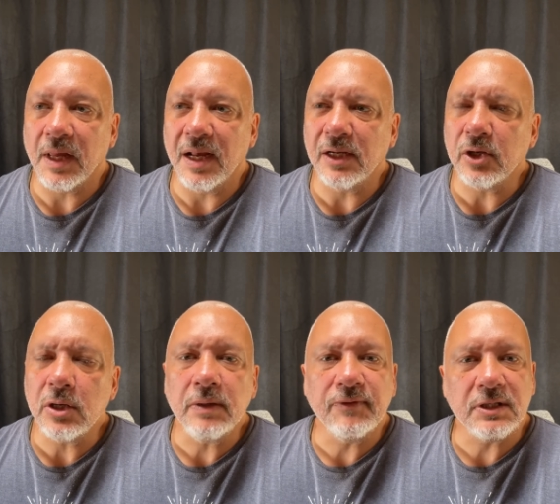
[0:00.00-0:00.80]
And I don't
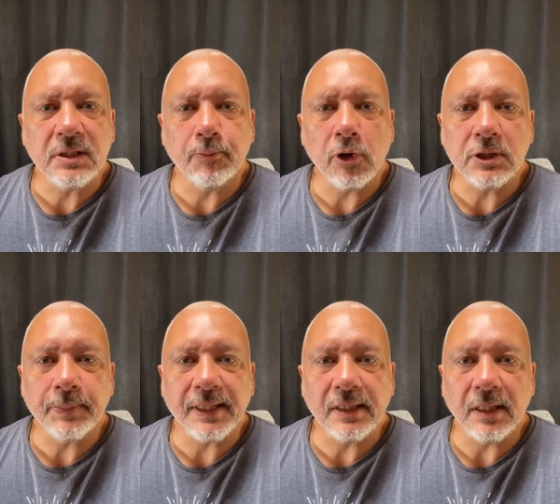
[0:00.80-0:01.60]
know if it's the
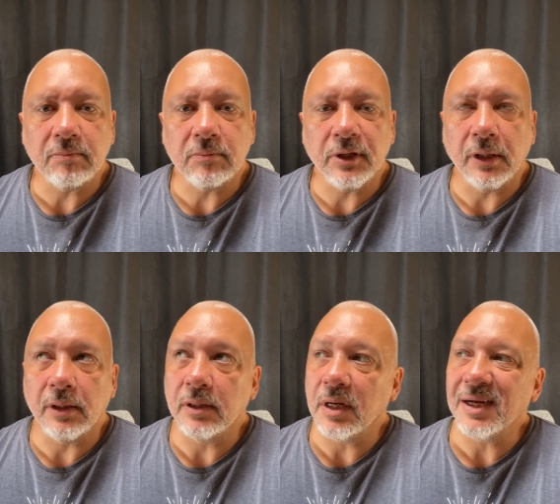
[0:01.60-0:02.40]
prospect that,
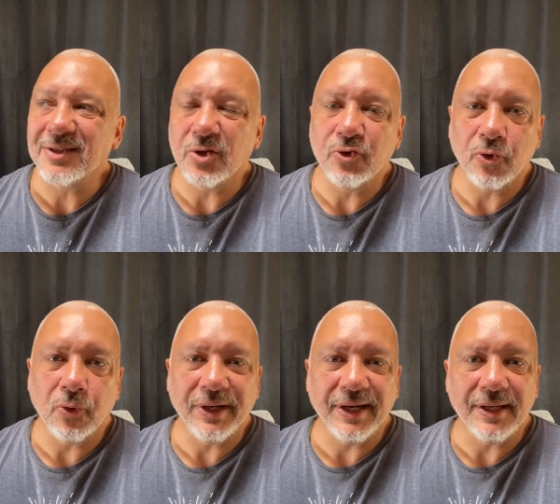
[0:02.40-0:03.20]
the nights are
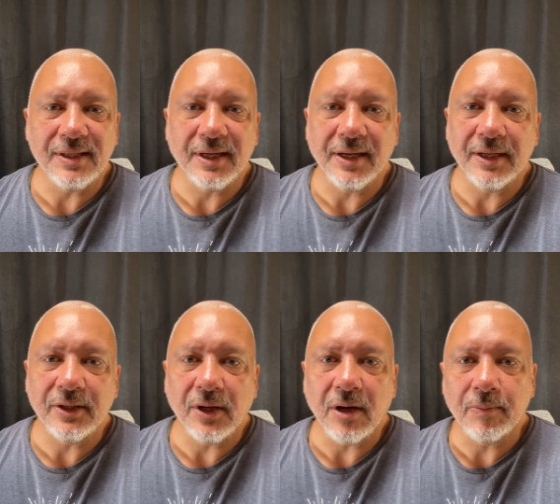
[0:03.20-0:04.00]
drawing in, it's getting
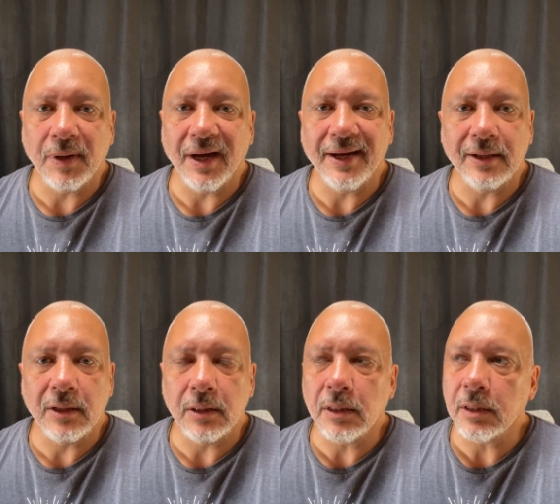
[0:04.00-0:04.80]
dark by 8
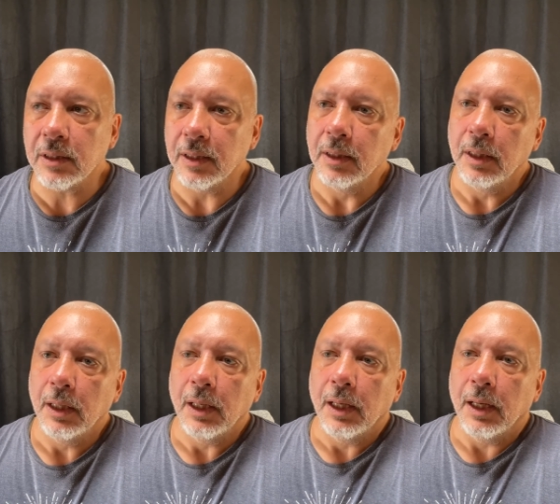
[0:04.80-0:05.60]
o'clock,
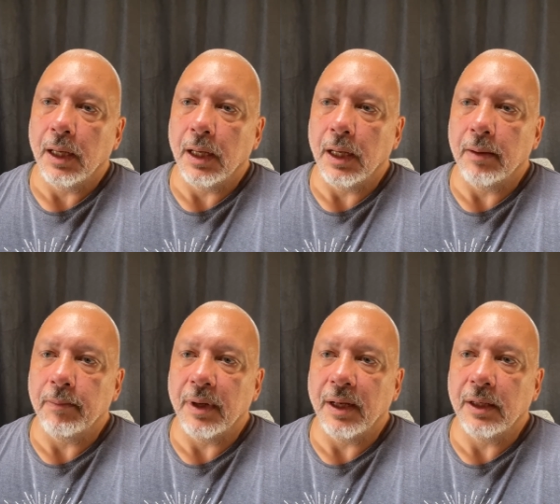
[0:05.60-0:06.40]

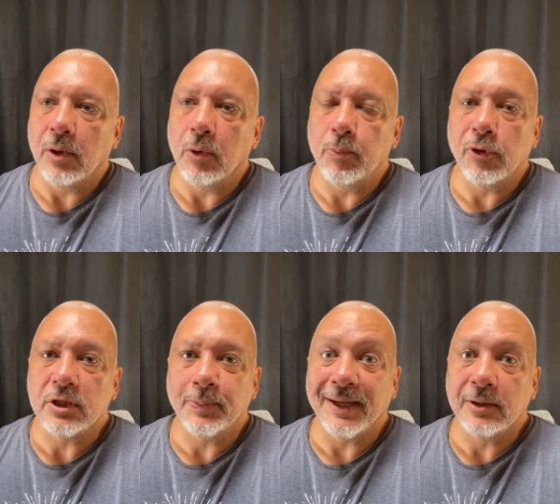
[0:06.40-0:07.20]
and the whole
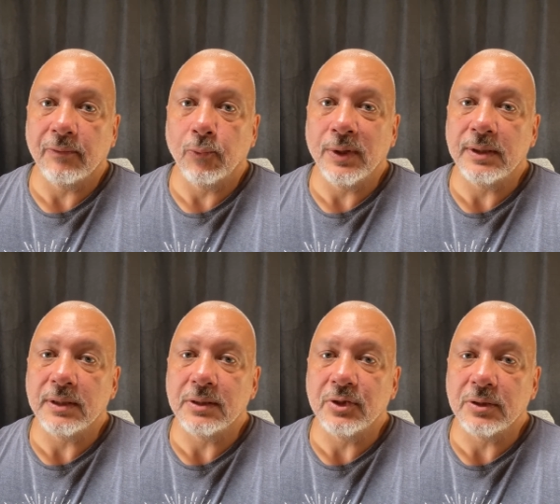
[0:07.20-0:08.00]
prospect of
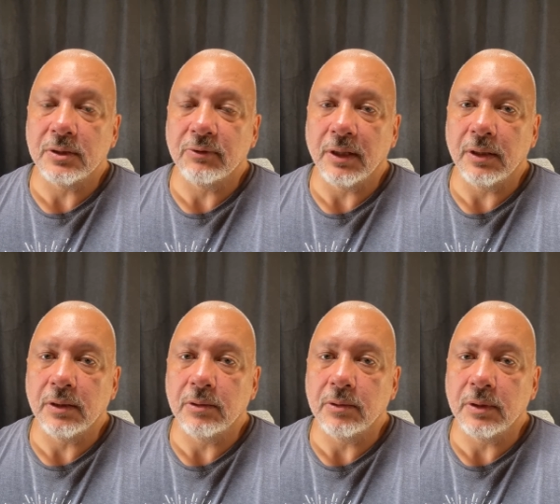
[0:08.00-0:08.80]
winter's just around the
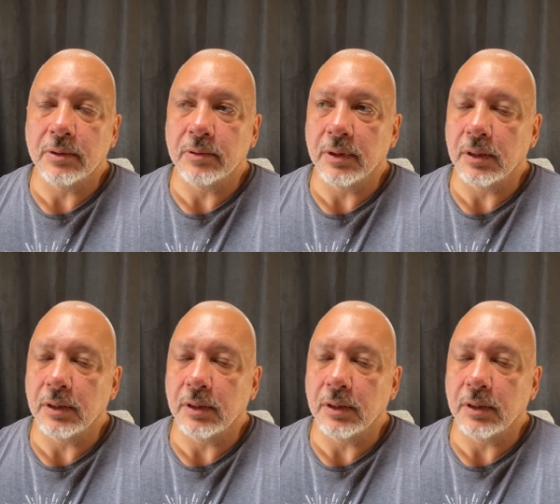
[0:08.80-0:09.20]
corner.